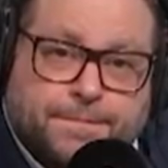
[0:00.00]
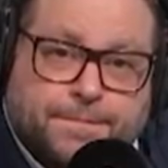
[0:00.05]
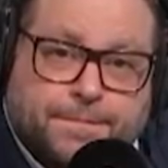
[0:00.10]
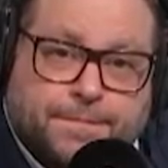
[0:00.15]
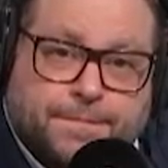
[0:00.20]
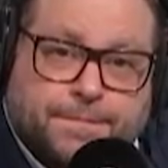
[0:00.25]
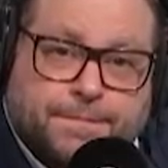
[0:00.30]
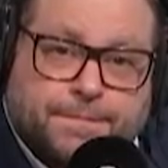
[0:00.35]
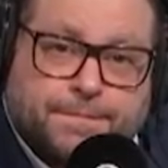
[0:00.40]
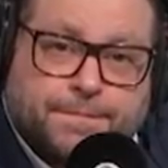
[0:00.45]

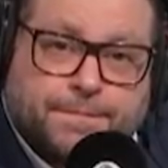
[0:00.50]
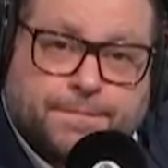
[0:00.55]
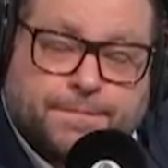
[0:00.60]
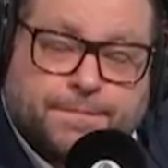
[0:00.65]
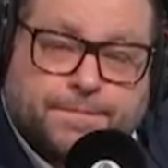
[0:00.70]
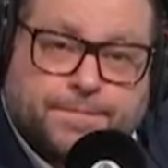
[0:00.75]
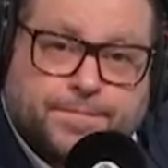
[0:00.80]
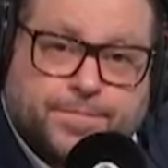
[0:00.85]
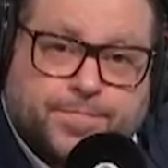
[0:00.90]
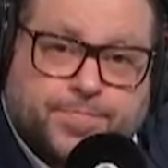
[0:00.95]

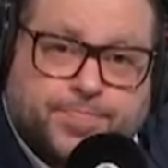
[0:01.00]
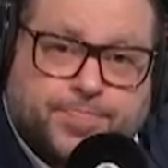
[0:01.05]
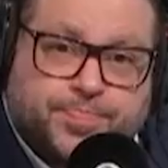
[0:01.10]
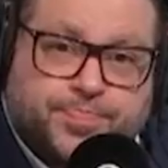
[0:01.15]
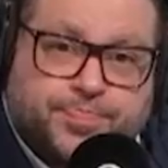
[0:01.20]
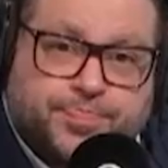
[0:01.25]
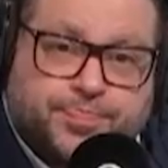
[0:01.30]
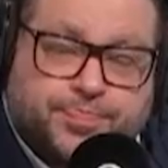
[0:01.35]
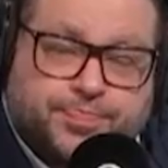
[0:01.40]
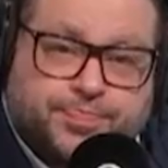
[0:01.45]

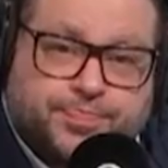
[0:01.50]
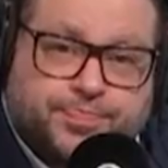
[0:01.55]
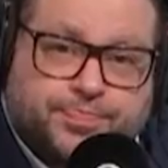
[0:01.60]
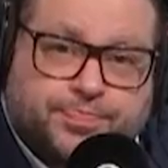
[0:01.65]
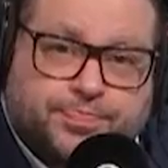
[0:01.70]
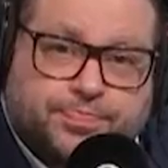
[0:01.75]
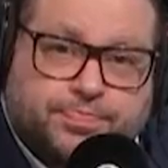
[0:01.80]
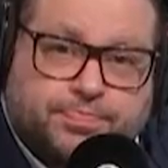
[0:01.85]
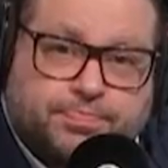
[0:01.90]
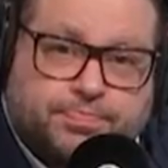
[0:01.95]

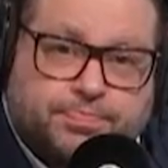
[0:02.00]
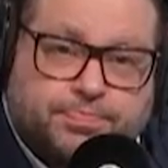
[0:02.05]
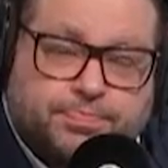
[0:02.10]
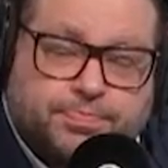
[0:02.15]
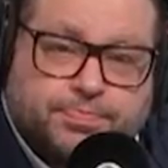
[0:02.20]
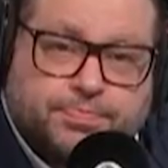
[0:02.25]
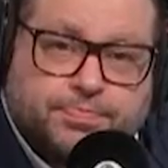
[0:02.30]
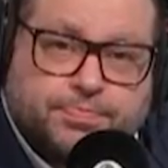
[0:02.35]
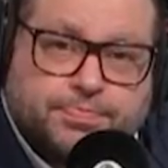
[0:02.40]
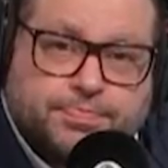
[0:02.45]

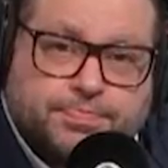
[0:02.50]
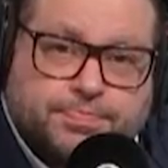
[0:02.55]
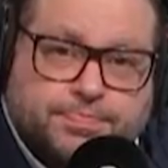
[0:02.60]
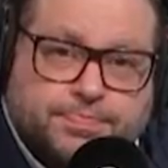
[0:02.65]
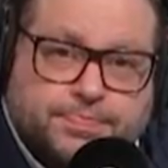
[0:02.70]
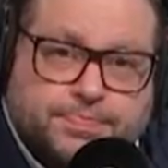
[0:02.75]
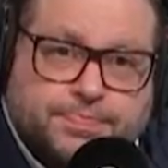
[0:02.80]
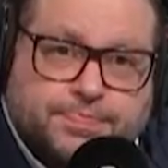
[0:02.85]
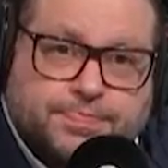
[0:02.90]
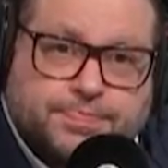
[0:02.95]

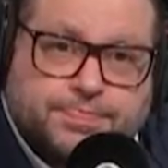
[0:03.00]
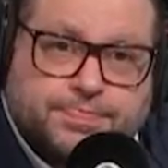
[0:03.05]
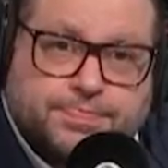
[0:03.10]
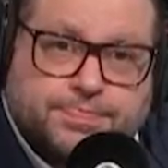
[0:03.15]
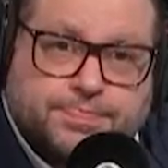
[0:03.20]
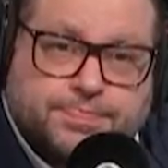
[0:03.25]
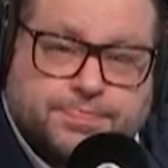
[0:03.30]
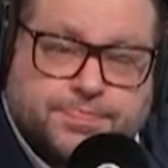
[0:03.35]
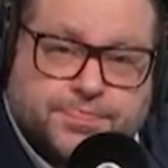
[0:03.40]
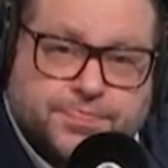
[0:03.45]

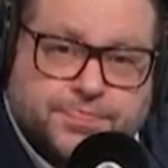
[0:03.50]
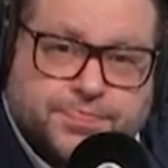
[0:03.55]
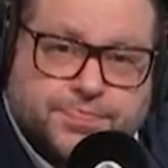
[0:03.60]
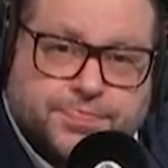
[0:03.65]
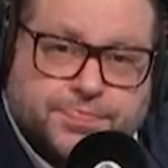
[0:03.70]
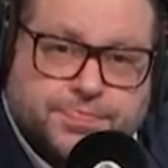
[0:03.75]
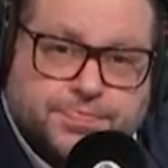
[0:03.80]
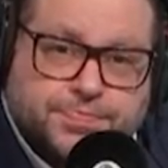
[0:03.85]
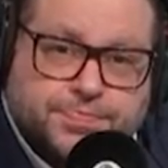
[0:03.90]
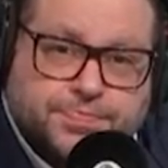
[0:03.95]

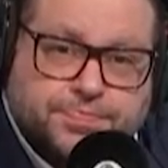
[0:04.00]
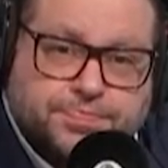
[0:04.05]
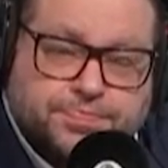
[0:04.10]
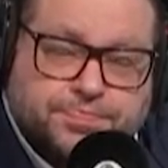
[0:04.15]
No words are spoken by the person on screen.